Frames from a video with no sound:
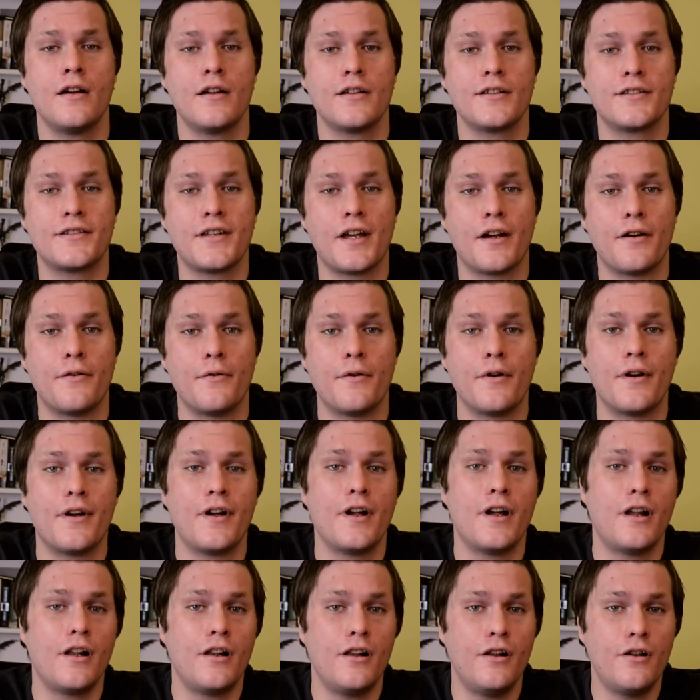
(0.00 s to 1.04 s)
So
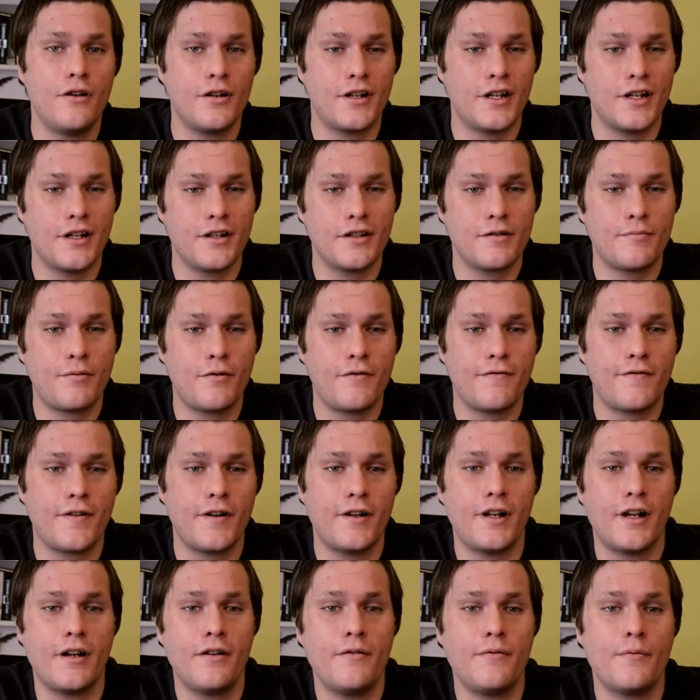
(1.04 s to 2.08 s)
looking at the
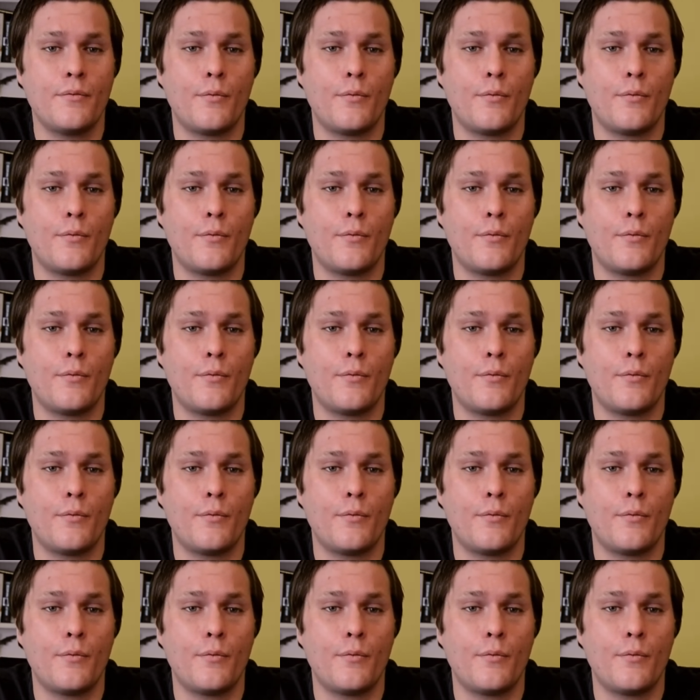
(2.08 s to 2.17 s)
portfolio,